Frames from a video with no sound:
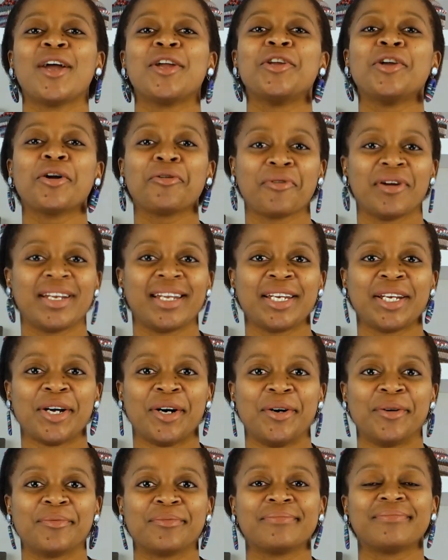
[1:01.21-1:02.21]
You already
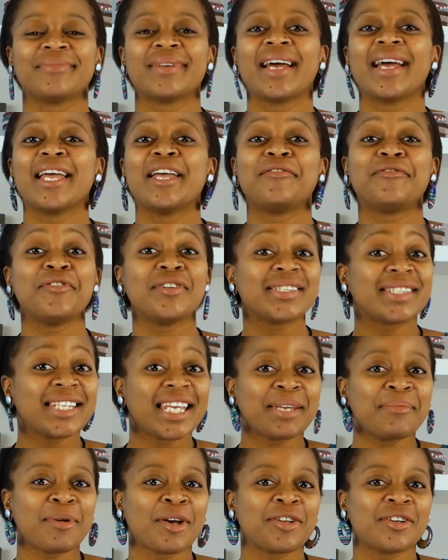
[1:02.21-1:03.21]
know, if you're
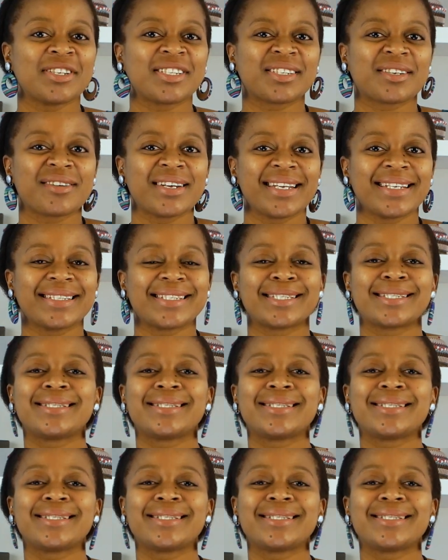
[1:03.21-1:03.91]
seeing me on your screens,